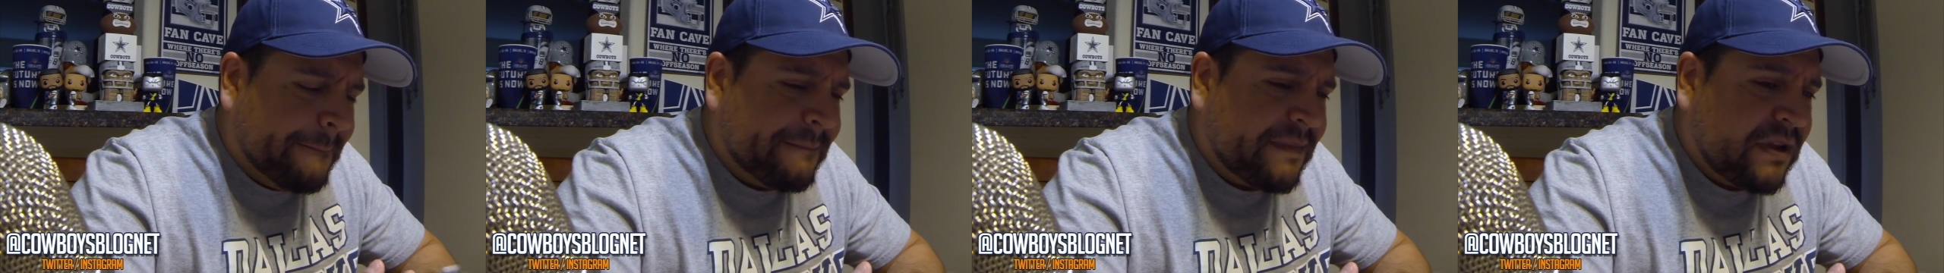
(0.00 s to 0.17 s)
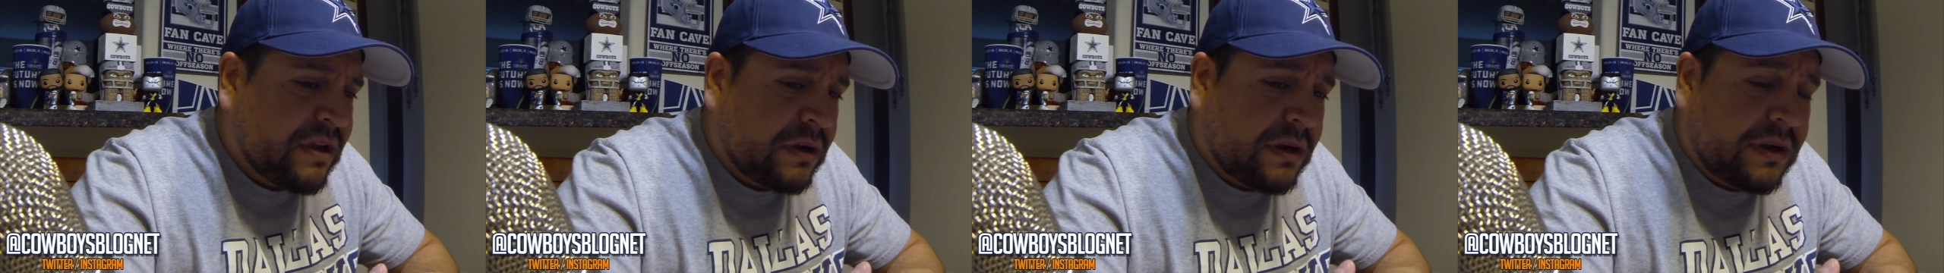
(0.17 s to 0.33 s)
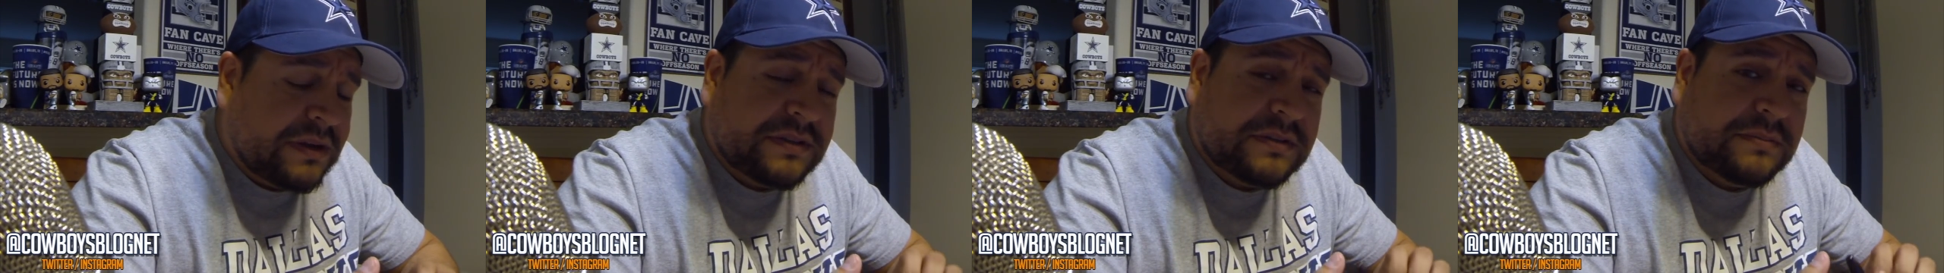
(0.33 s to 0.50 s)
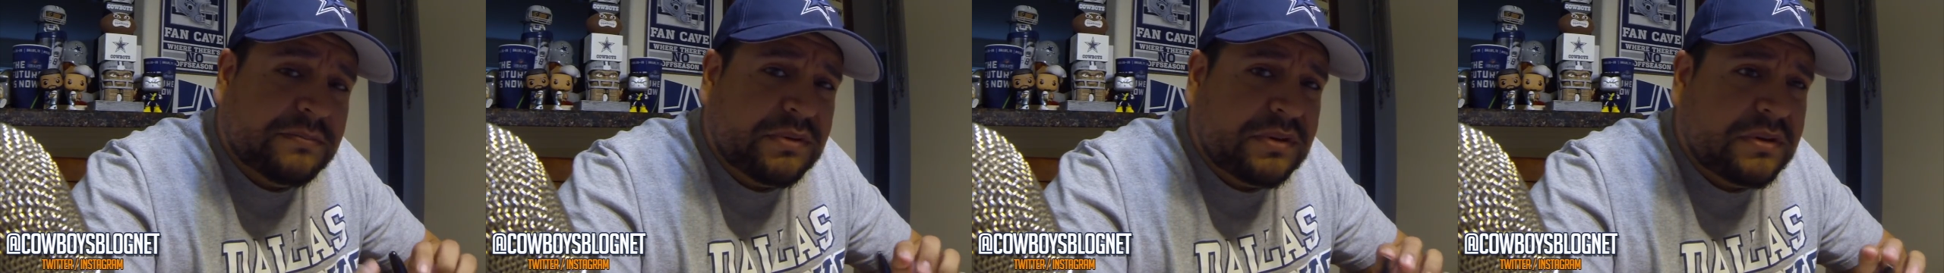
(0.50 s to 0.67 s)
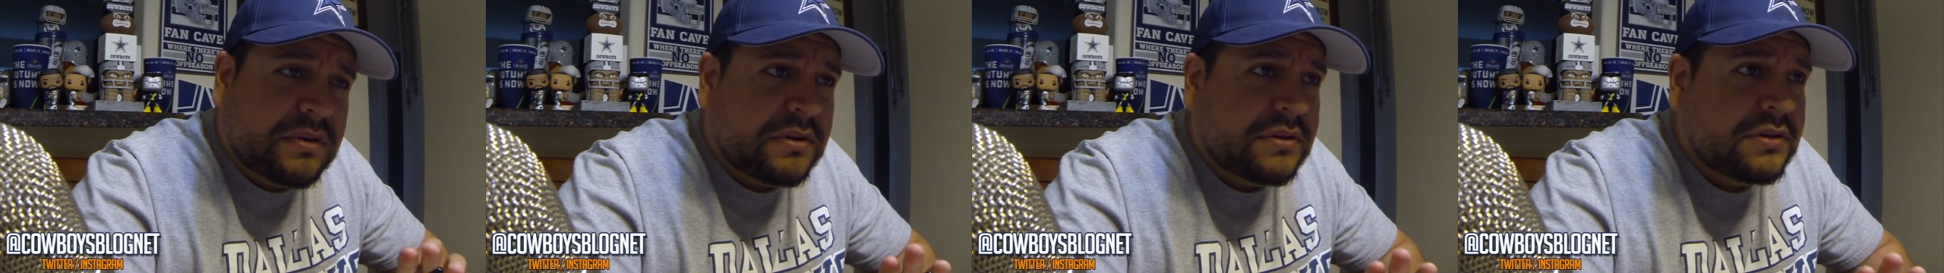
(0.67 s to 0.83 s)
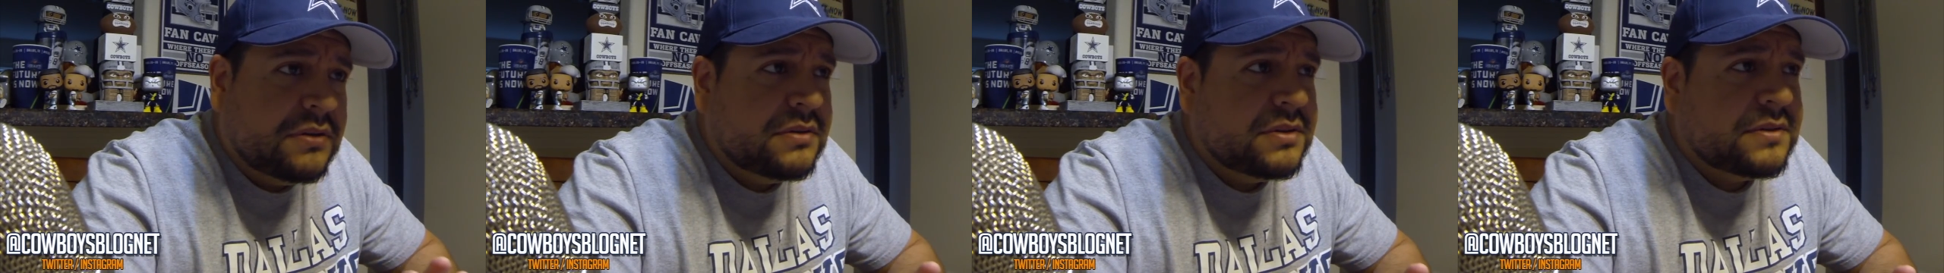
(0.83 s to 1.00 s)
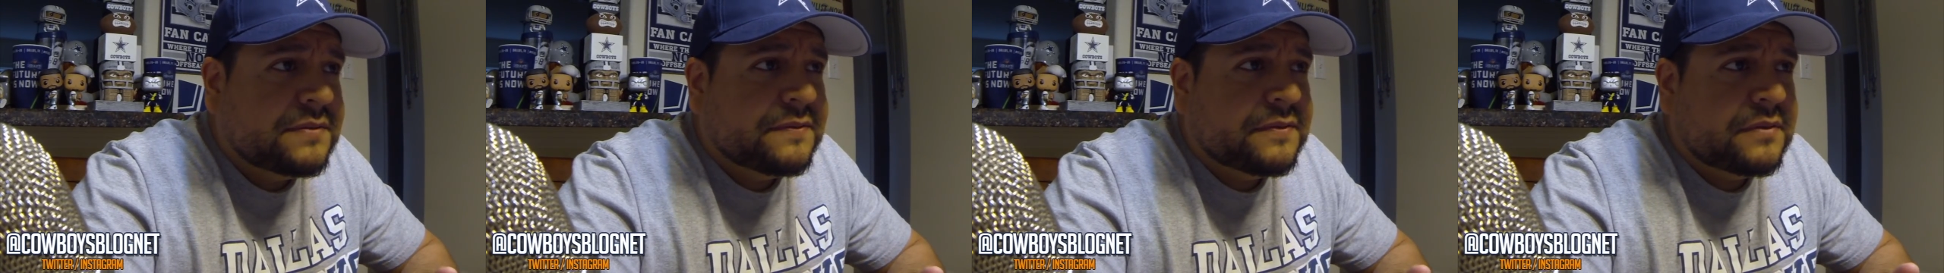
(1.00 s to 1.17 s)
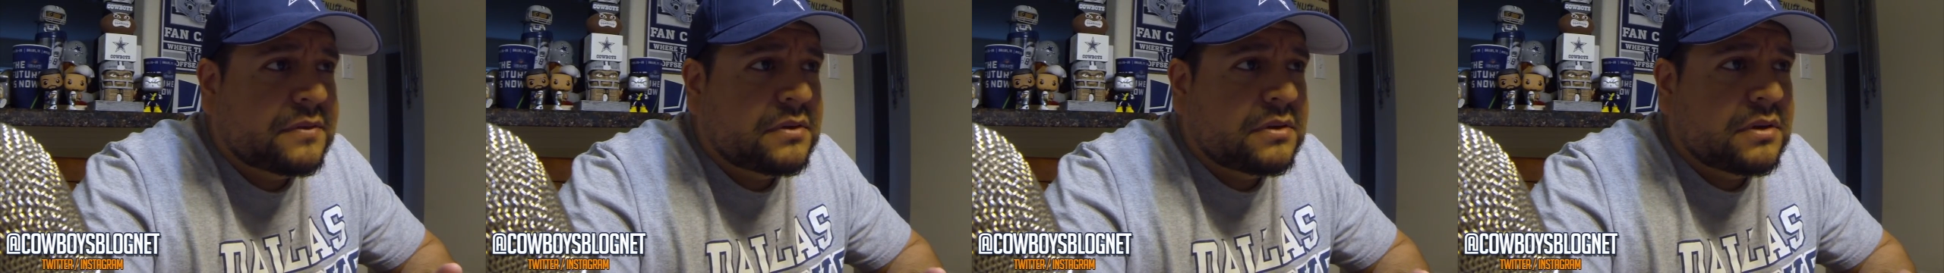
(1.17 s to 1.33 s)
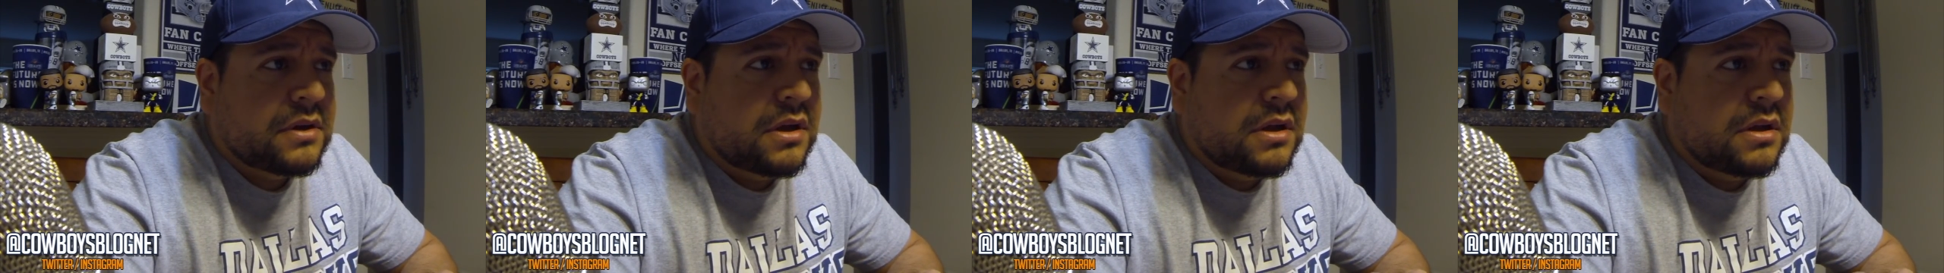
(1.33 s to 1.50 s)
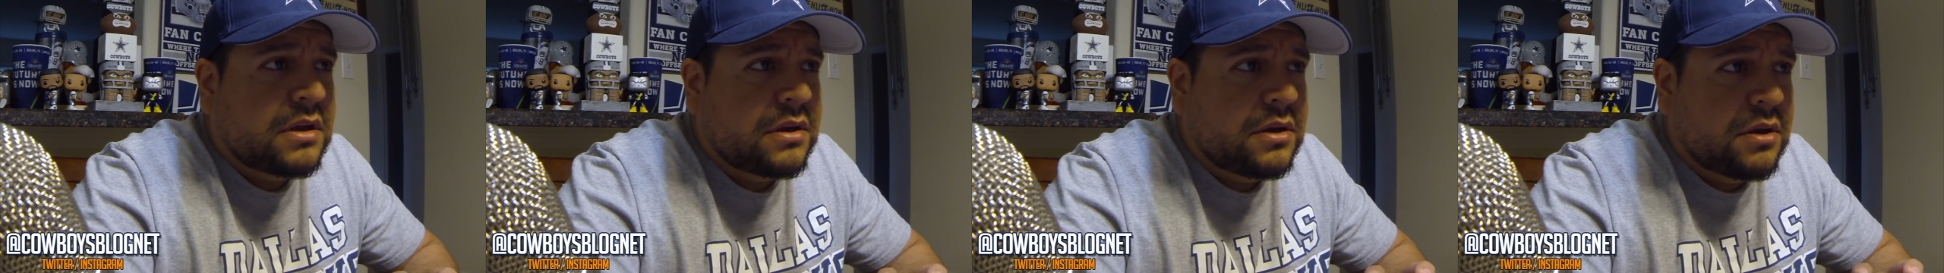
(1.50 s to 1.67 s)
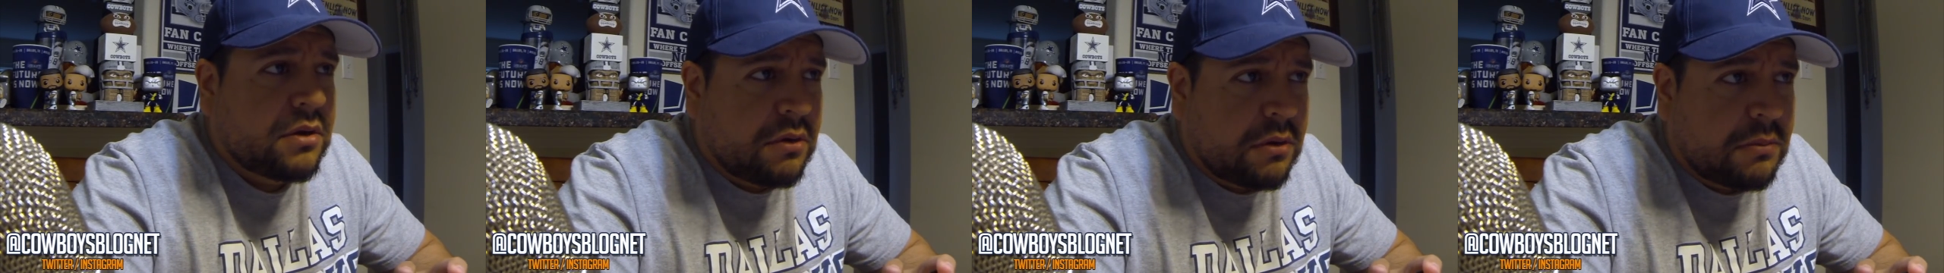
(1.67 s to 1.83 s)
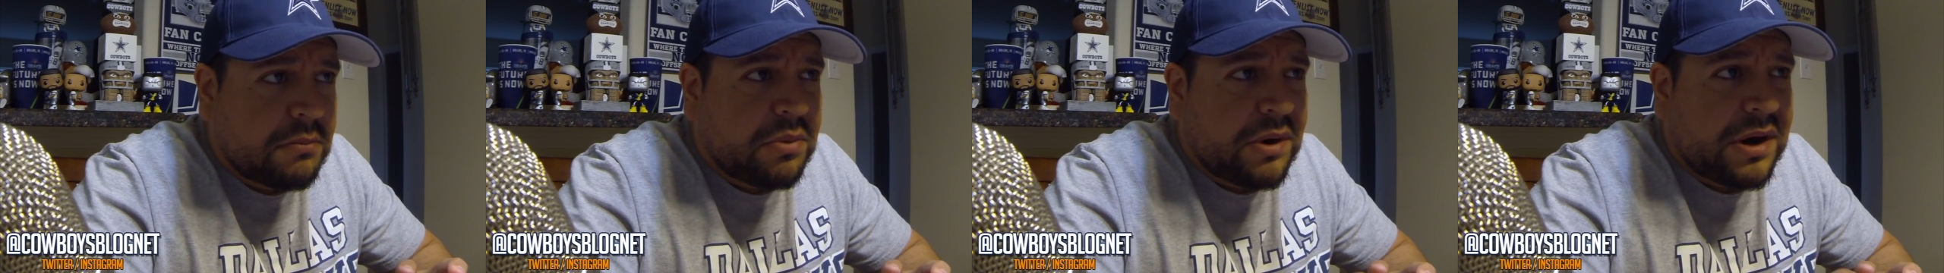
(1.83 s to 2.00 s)
Could also be good news for
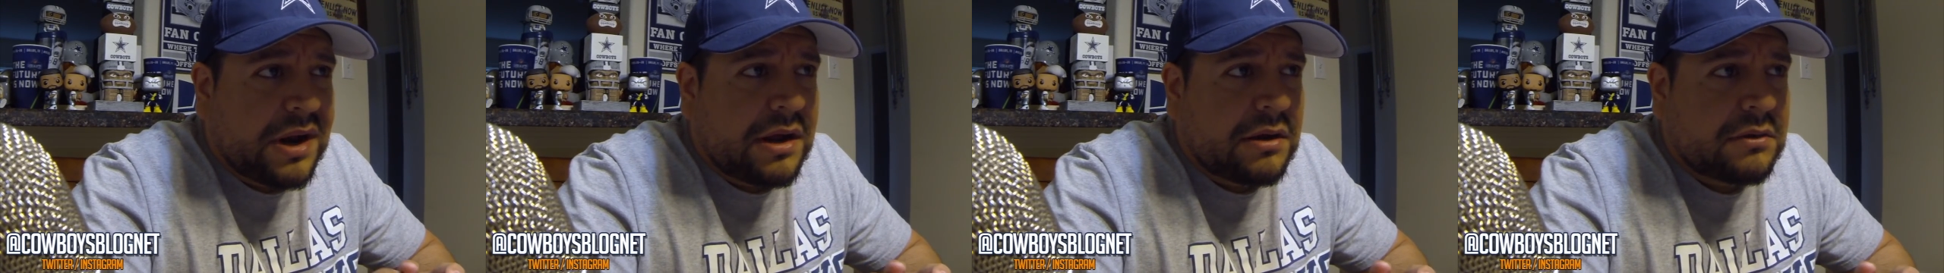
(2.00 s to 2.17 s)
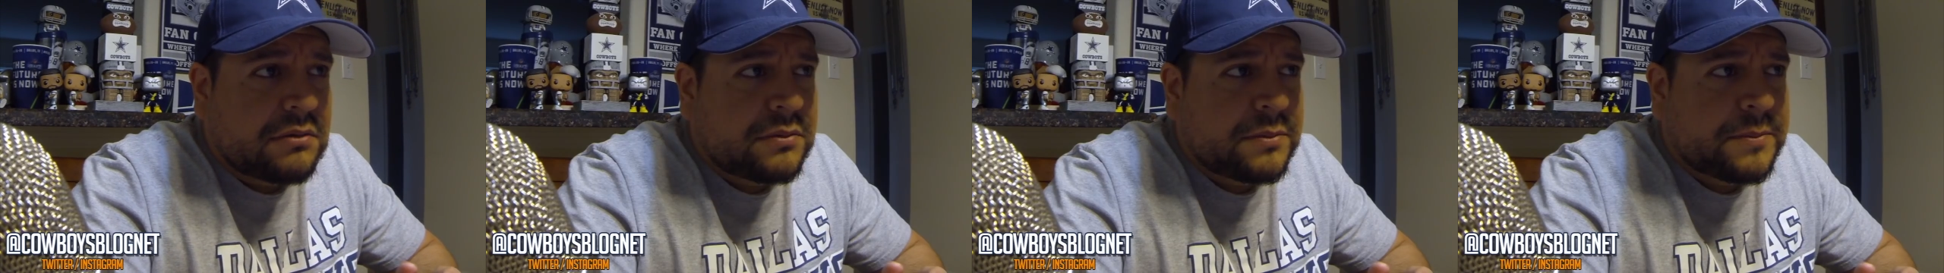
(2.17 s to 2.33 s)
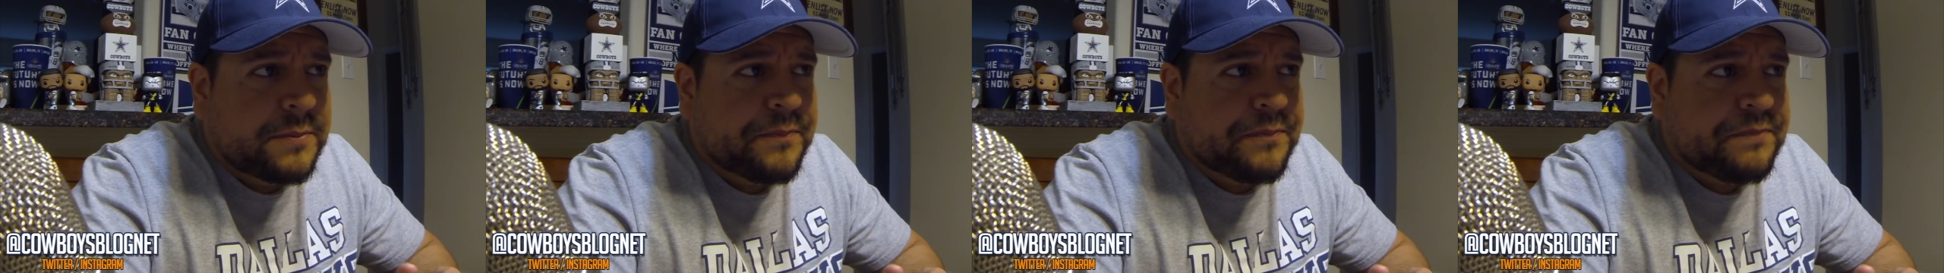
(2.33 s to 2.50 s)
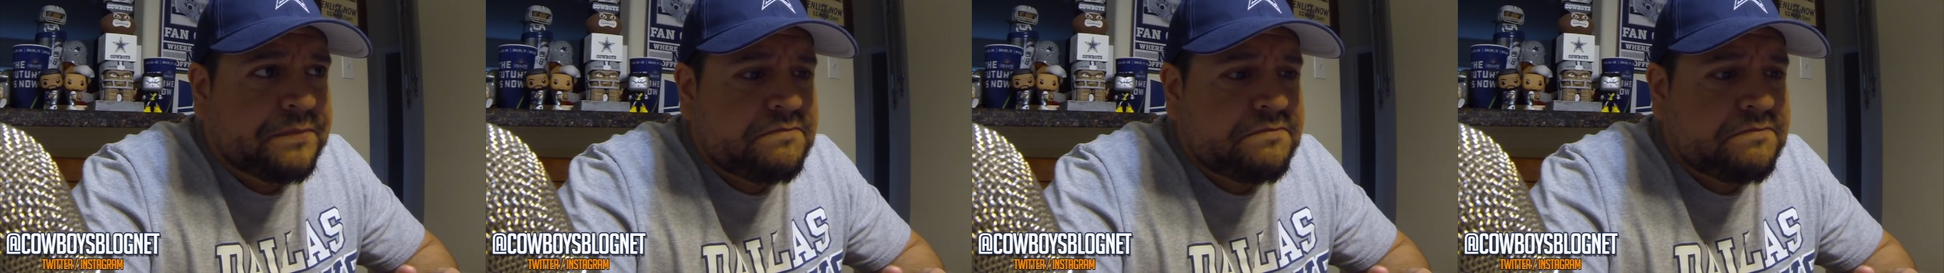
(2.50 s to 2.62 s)
Noah Brown,